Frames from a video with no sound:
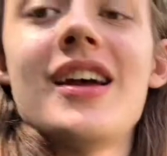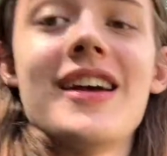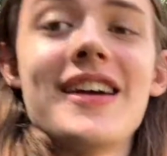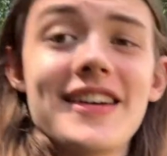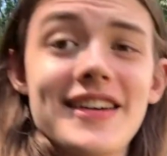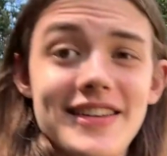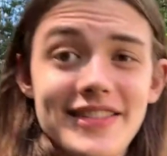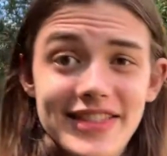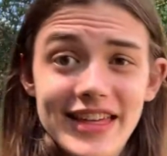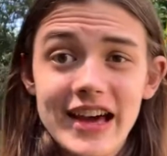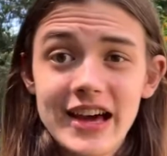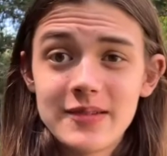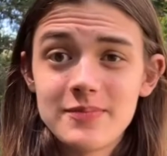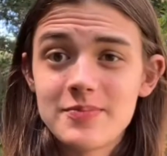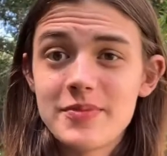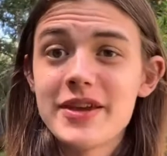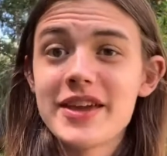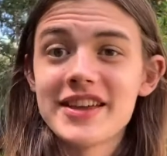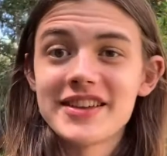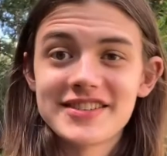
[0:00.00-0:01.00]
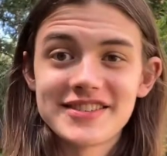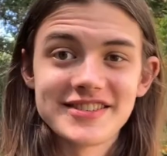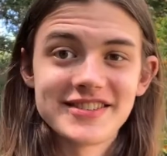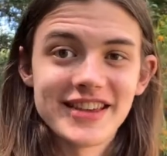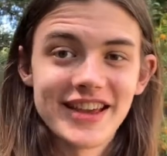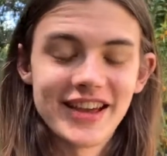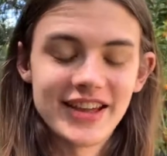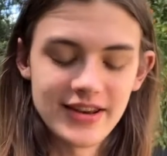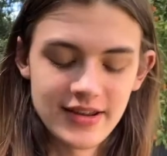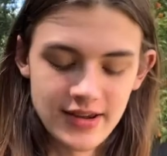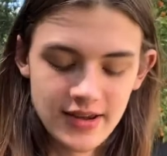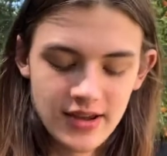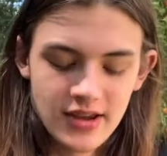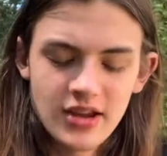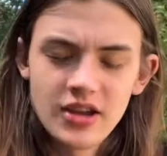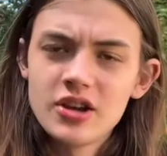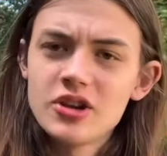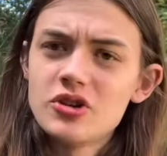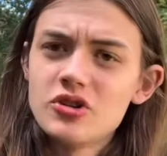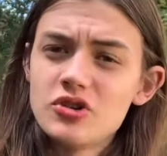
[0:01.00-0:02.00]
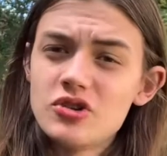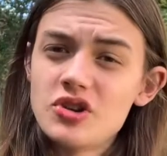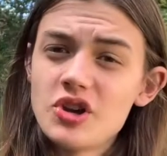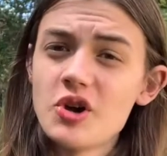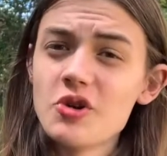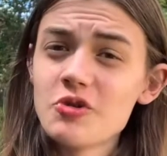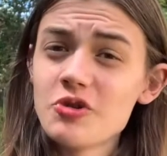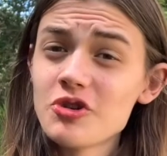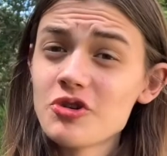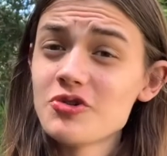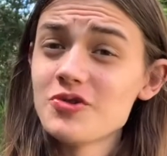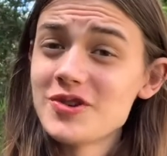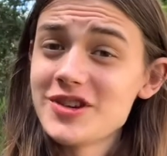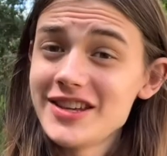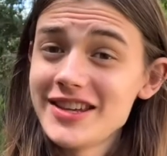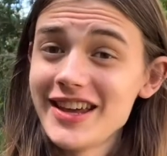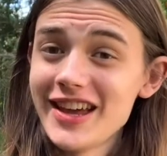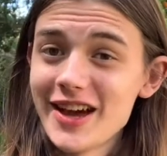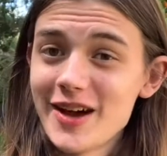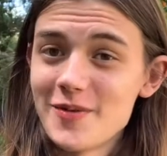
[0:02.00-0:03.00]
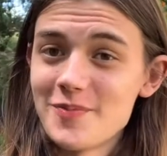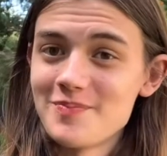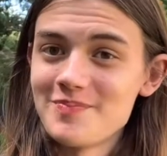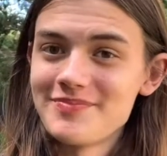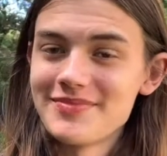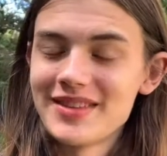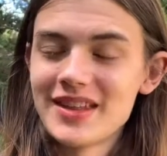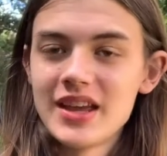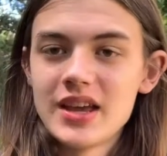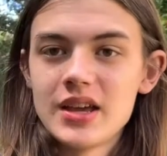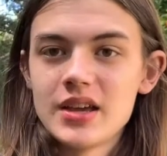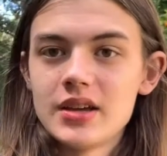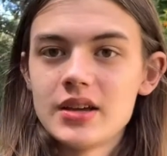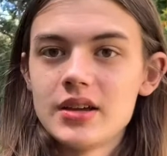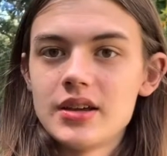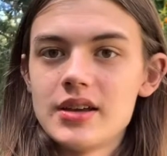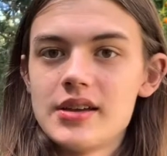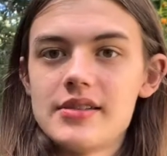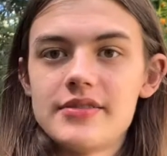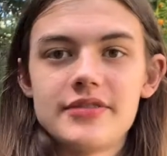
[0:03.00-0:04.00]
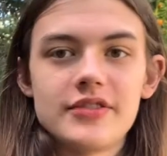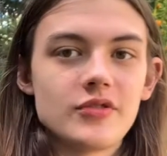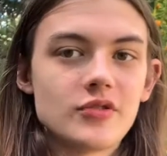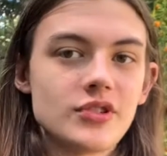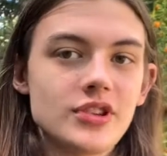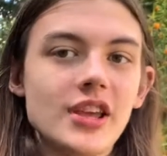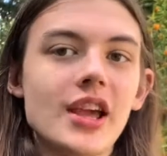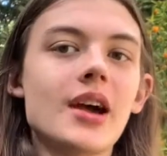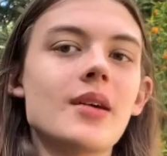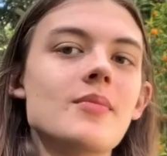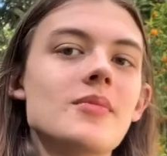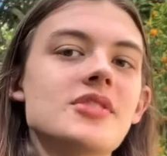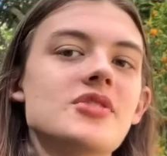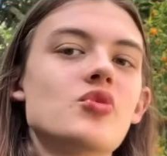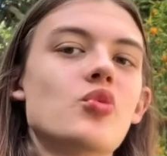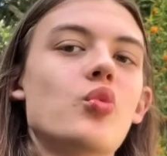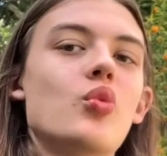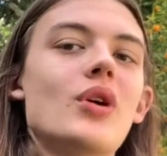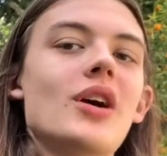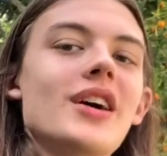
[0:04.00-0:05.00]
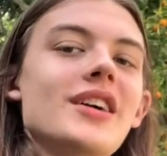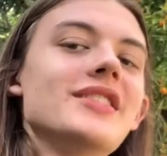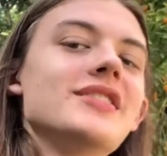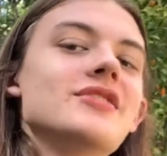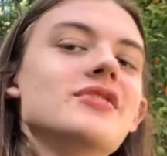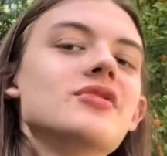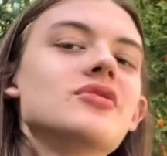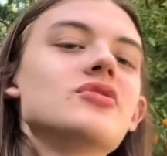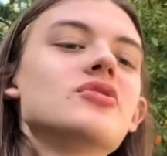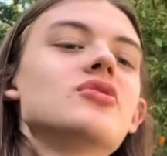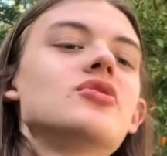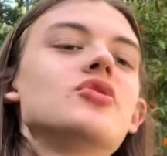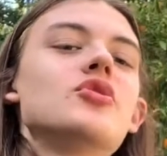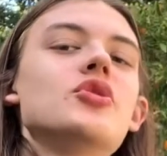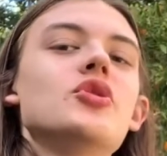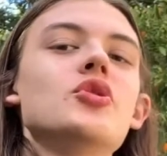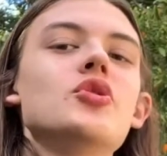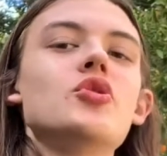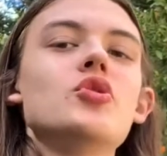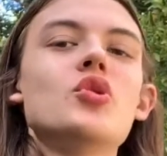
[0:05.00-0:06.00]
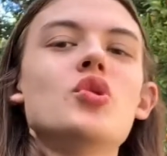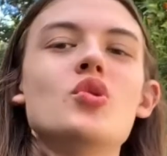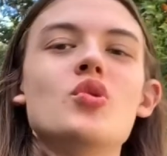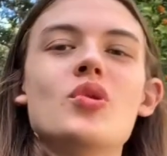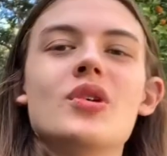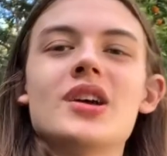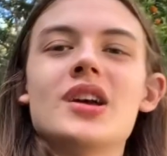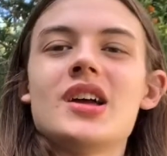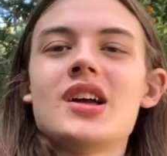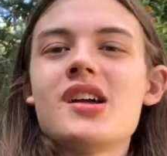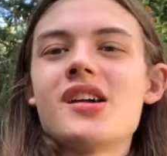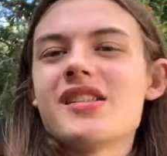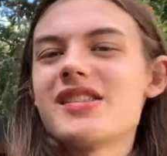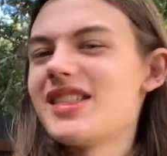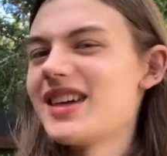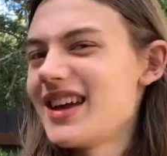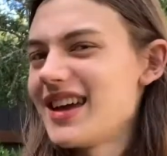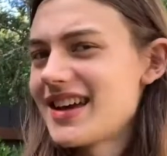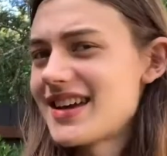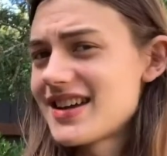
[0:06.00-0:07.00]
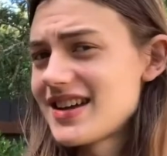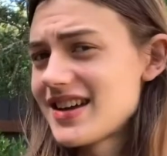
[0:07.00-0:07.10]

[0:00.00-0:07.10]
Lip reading: That being said, know your DM. If your DM is one to think